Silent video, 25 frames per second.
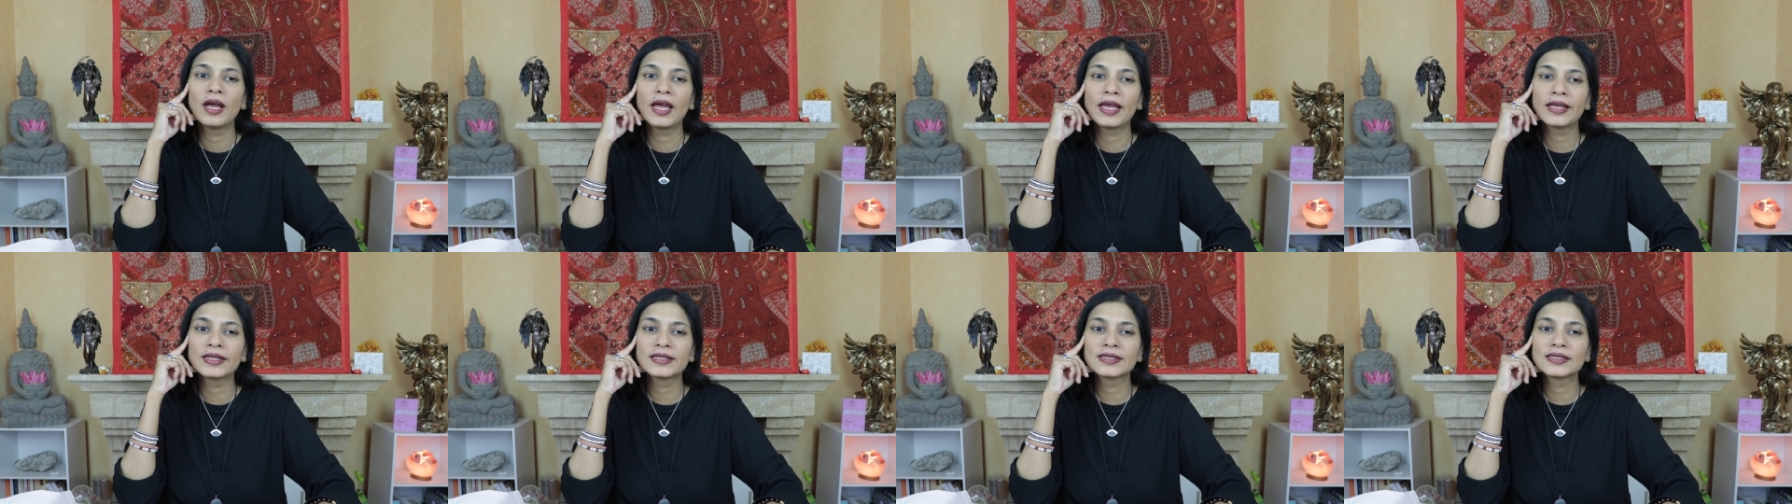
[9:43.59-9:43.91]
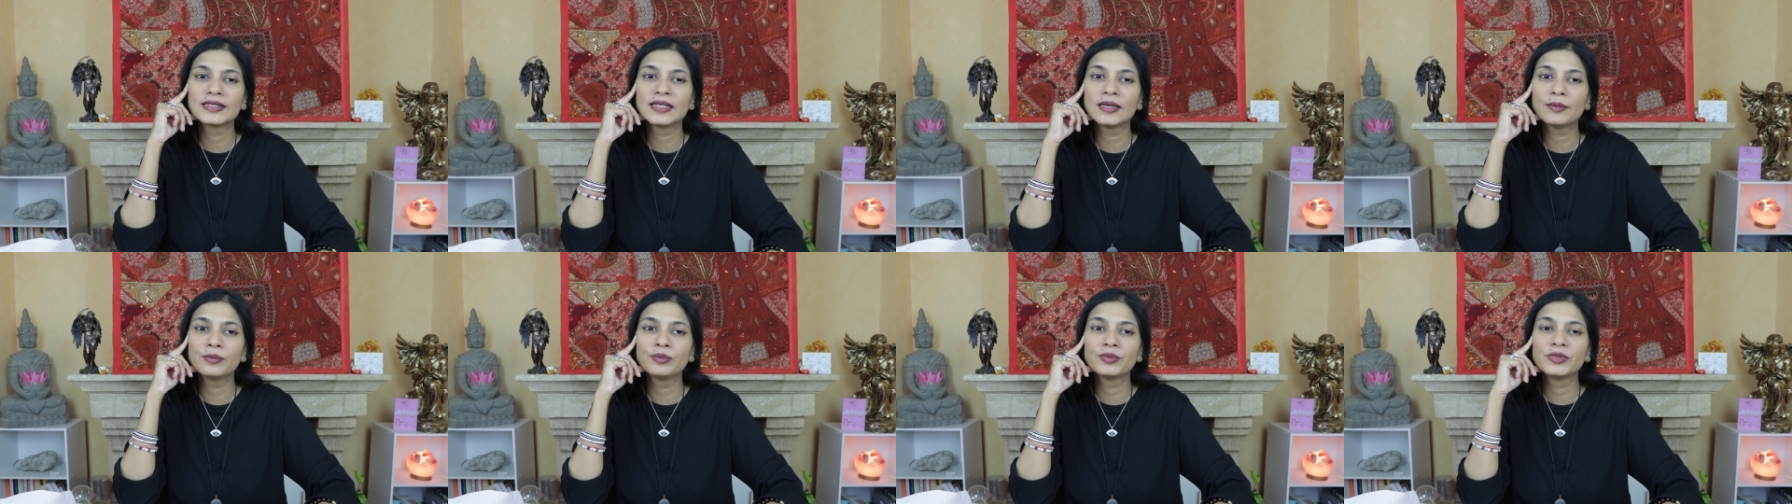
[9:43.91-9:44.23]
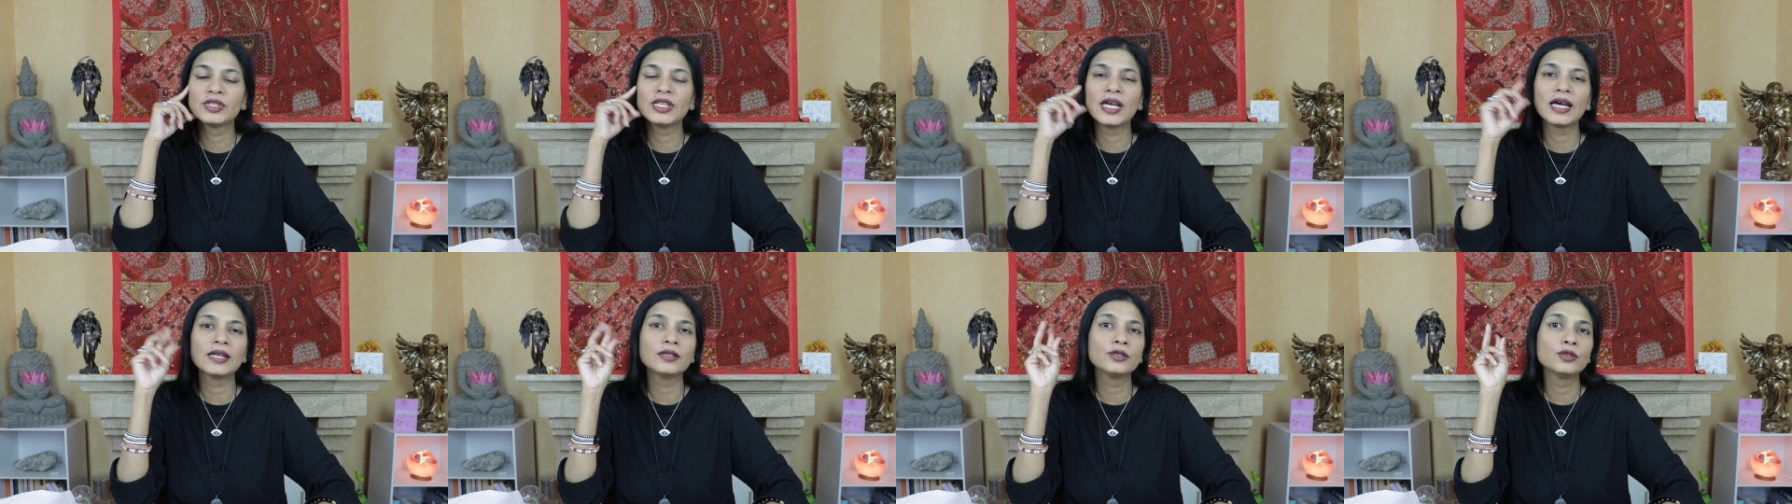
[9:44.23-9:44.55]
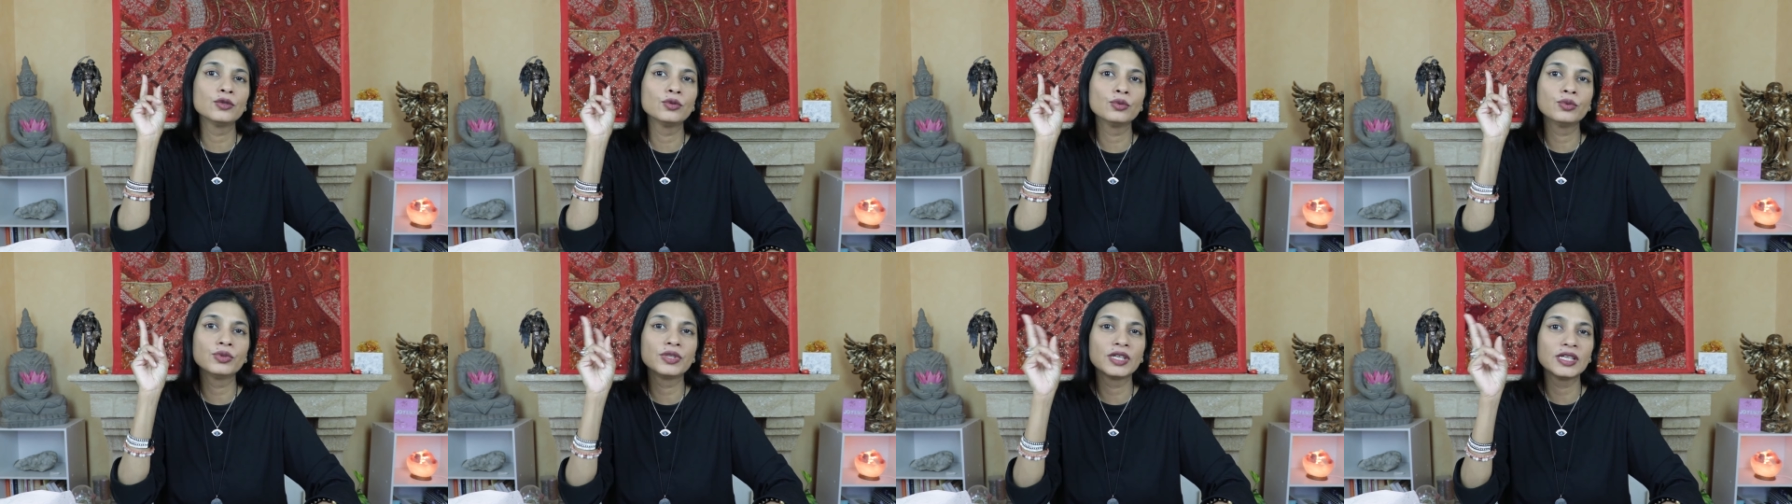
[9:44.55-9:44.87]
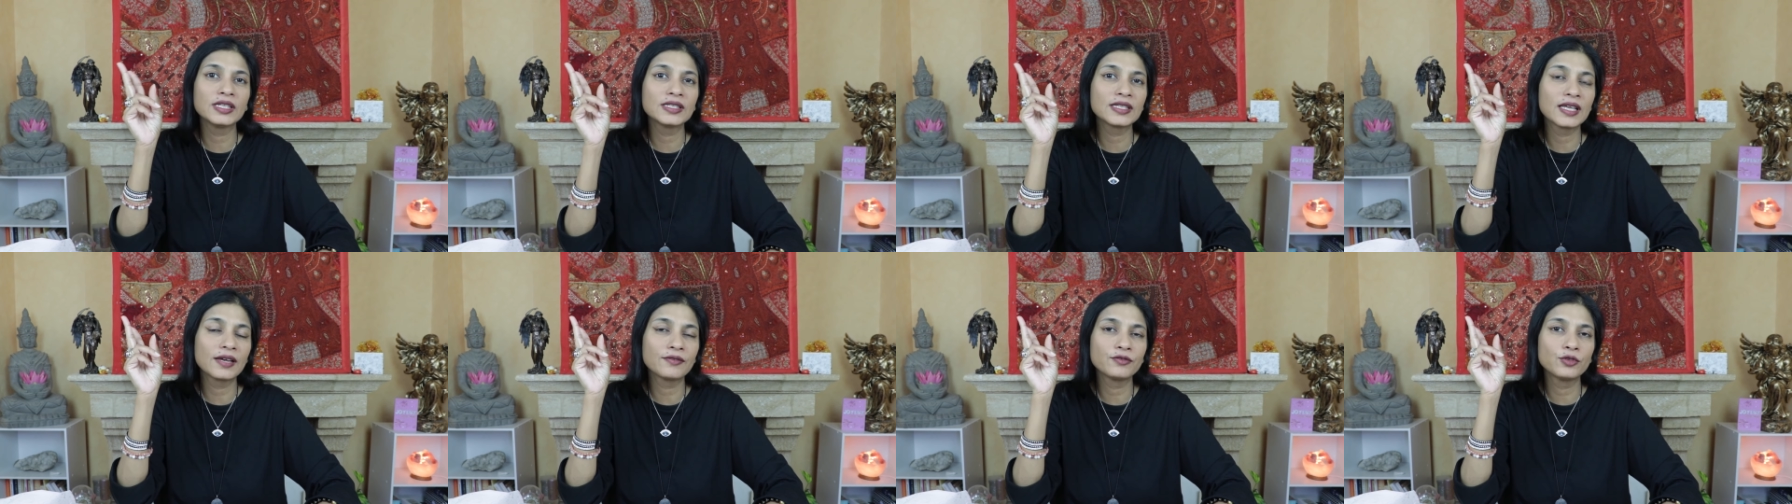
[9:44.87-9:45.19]
except that two
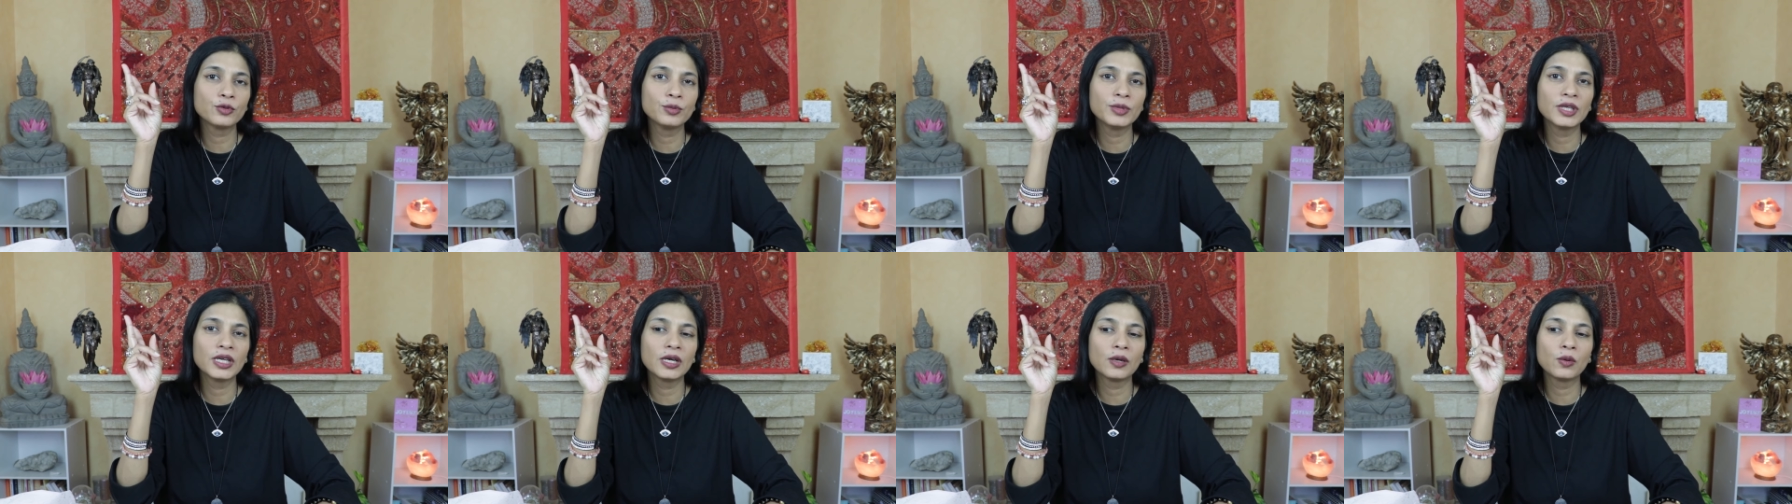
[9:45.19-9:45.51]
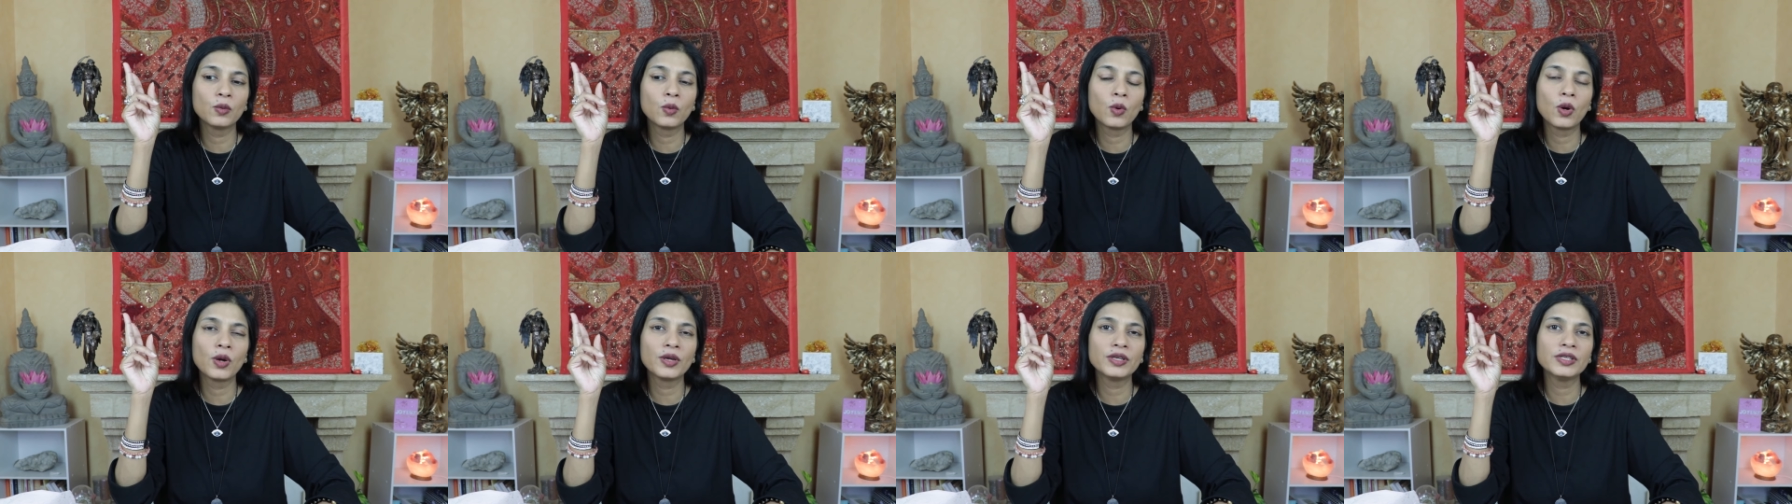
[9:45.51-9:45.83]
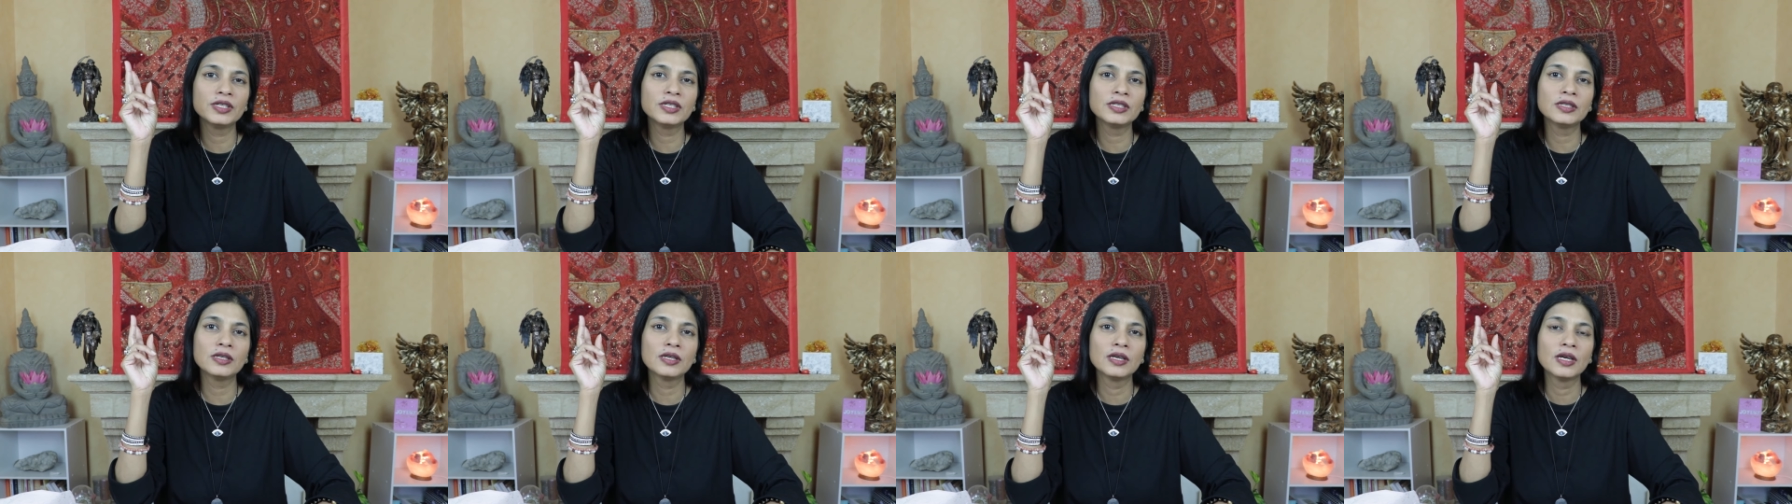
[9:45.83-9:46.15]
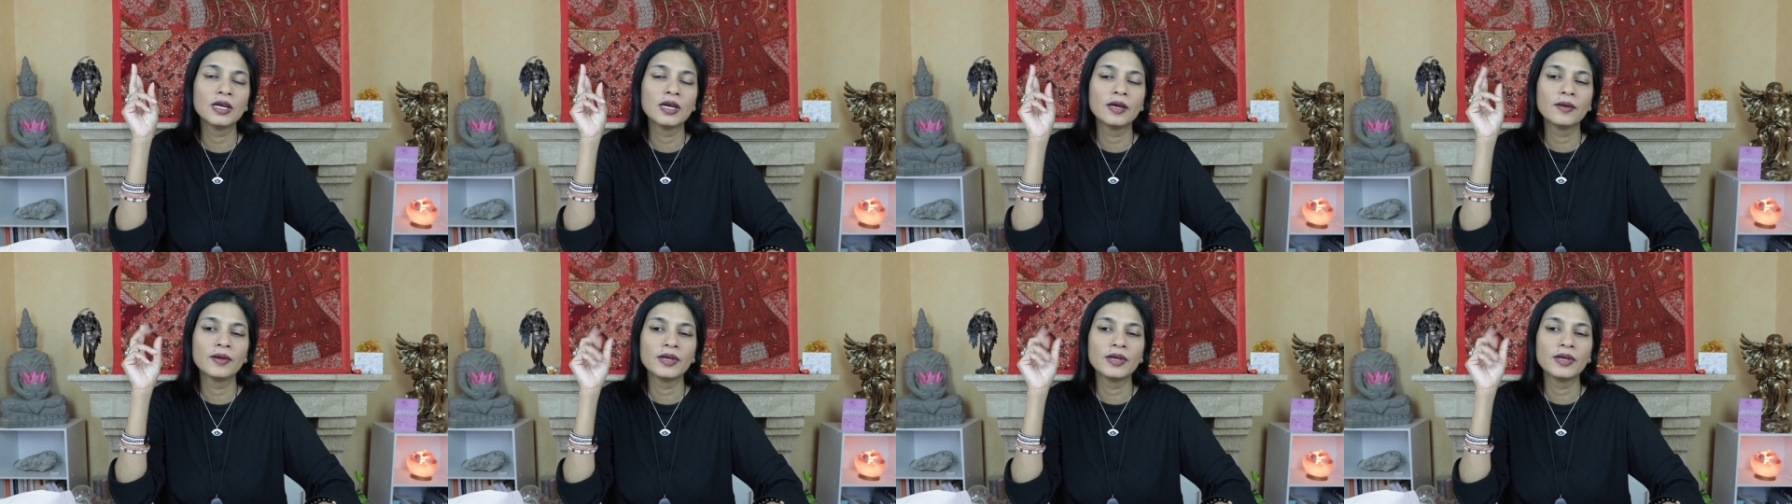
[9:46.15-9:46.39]
things have to be avoided